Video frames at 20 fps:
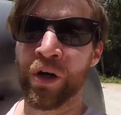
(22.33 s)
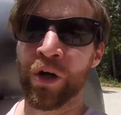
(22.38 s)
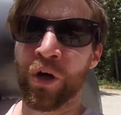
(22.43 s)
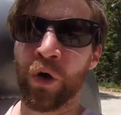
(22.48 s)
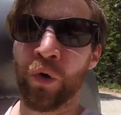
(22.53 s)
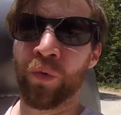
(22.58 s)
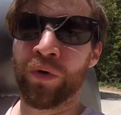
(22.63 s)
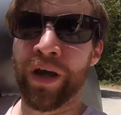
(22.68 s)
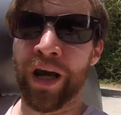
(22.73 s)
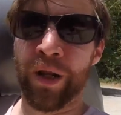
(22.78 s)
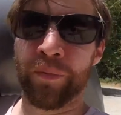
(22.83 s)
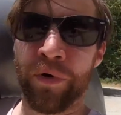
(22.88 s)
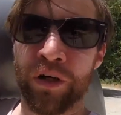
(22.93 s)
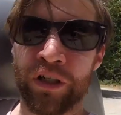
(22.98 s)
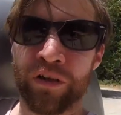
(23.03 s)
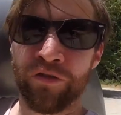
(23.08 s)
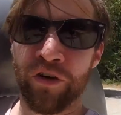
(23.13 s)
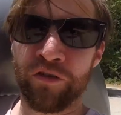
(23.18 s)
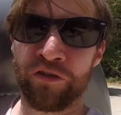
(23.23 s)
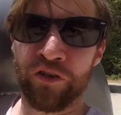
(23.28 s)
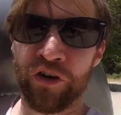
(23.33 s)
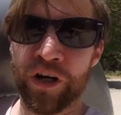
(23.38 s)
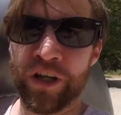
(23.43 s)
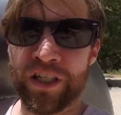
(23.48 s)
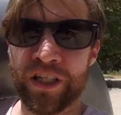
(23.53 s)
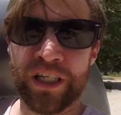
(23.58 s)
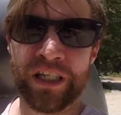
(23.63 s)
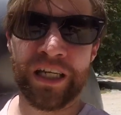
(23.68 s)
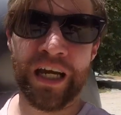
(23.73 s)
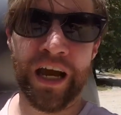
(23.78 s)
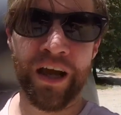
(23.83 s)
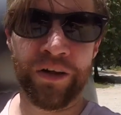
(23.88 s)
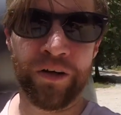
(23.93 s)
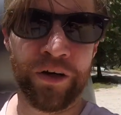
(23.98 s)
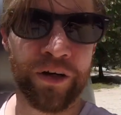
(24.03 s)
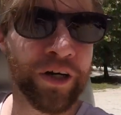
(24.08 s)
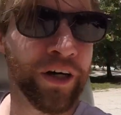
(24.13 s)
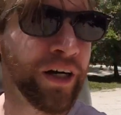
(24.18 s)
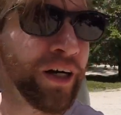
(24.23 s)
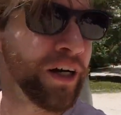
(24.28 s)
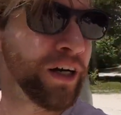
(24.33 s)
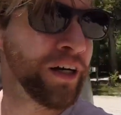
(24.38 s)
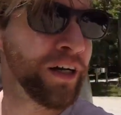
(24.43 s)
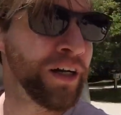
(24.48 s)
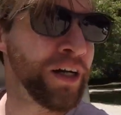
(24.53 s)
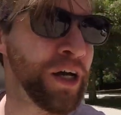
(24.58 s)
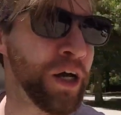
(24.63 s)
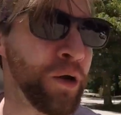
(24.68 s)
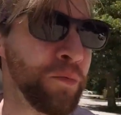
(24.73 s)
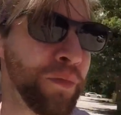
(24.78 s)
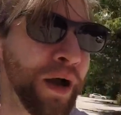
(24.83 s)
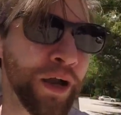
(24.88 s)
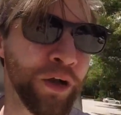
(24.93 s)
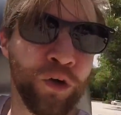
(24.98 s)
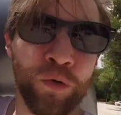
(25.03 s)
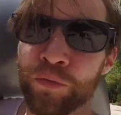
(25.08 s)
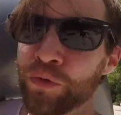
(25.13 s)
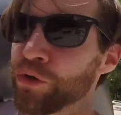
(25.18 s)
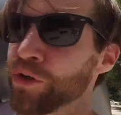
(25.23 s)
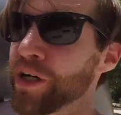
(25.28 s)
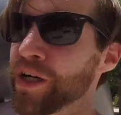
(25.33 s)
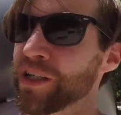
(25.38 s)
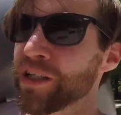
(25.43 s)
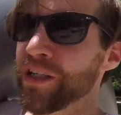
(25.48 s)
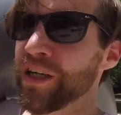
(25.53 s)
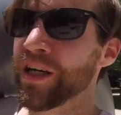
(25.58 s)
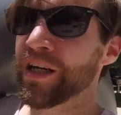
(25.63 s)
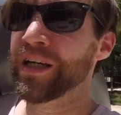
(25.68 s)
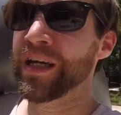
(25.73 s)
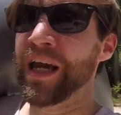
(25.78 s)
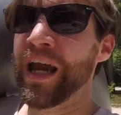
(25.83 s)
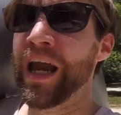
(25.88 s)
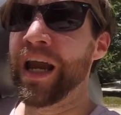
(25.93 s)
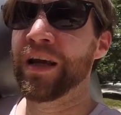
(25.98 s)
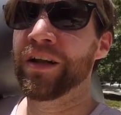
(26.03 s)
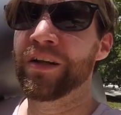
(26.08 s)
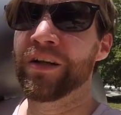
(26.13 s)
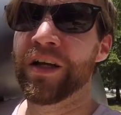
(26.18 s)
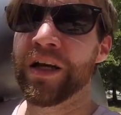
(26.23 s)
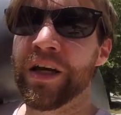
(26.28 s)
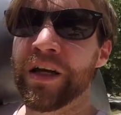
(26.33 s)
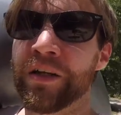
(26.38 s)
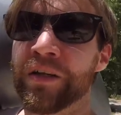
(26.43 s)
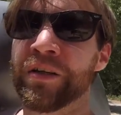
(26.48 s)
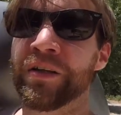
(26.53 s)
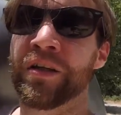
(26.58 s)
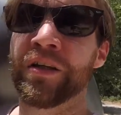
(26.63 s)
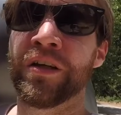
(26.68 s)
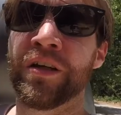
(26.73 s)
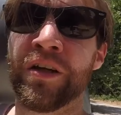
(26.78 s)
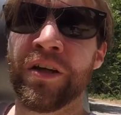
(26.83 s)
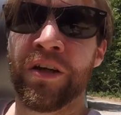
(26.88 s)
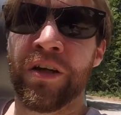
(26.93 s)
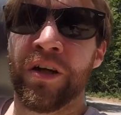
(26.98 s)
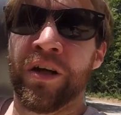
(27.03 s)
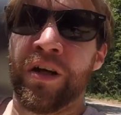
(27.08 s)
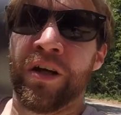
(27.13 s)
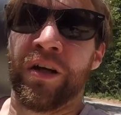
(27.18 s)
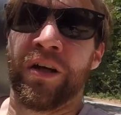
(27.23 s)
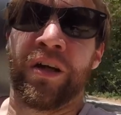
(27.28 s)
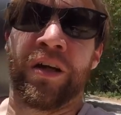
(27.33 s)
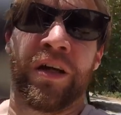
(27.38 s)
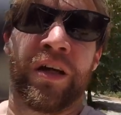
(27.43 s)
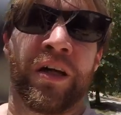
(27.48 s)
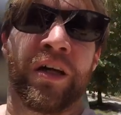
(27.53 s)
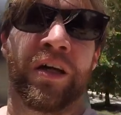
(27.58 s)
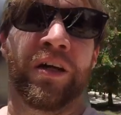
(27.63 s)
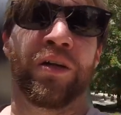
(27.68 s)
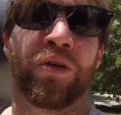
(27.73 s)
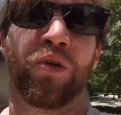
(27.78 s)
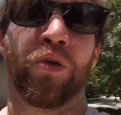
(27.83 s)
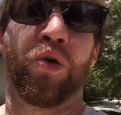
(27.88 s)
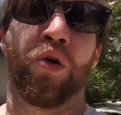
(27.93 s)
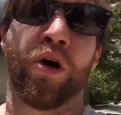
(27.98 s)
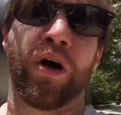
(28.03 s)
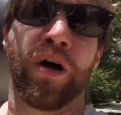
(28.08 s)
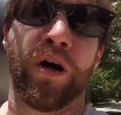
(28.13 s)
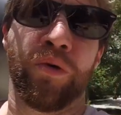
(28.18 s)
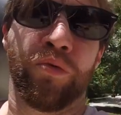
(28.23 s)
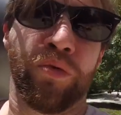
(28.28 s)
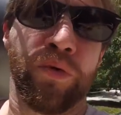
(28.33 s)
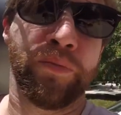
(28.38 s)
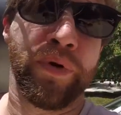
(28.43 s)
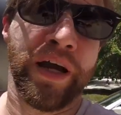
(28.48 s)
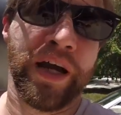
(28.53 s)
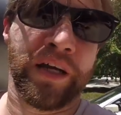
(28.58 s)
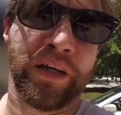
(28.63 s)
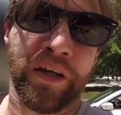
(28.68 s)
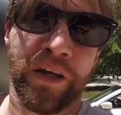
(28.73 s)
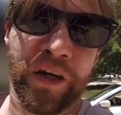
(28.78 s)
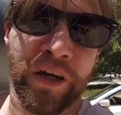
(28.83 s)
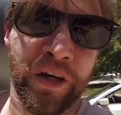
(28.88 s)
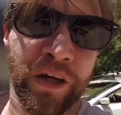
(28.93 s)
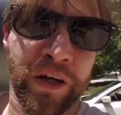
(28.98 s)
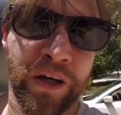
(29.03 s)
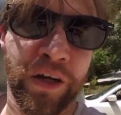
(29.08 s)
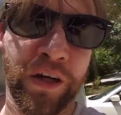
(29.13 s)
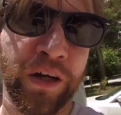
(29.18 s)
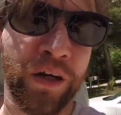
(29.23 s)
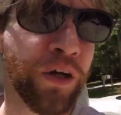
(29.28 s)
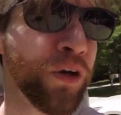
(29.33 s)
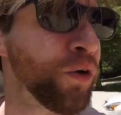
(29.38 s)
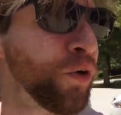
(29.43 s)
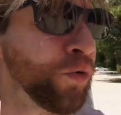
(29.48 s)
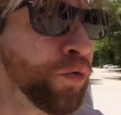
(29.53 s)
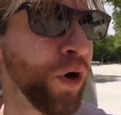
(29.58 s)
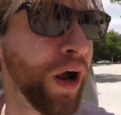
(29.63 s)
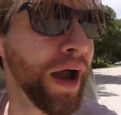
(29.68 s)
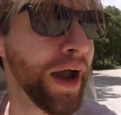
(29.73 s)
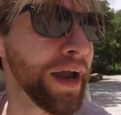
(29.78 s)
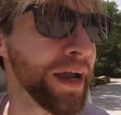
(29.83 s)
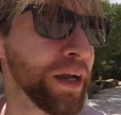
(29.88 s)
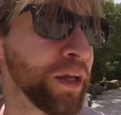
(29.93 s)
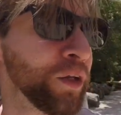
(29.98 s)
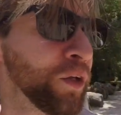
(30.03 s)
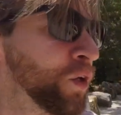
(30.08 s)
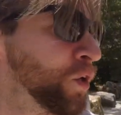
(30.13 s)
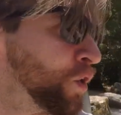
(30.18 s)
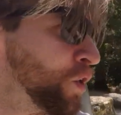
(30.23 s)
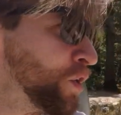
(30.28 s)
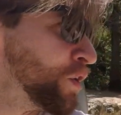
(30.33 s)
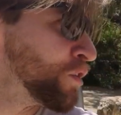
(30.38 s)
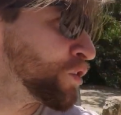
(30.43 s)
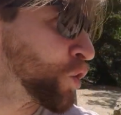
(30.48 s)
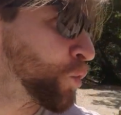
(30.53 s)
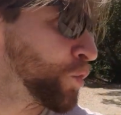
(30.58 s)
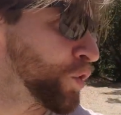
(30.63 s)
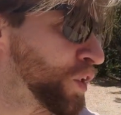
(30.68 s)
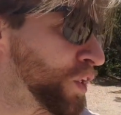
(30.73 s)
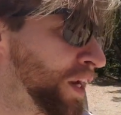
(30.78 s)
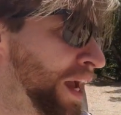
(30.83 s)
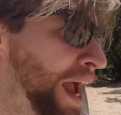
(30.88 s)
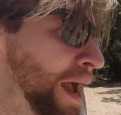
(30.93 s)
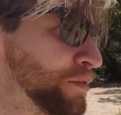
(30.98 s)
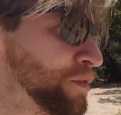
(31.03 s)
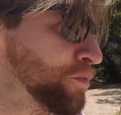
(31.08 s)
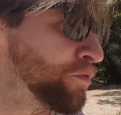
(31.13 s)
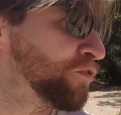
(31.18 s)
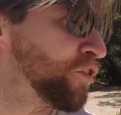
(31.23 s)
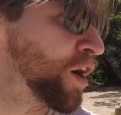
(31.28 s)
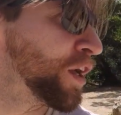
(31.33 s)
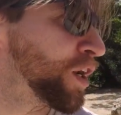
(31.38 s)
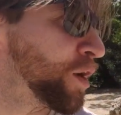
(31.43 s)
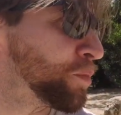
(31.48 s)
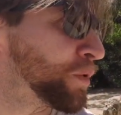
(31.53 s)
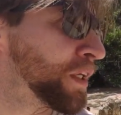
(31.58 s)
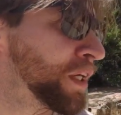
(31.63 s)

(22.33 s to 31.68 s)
we got a bunch of our friends together. Michael, Marissa, Kaylen, Laura, Rebecca, Ryan. So we're gonna have some fun up in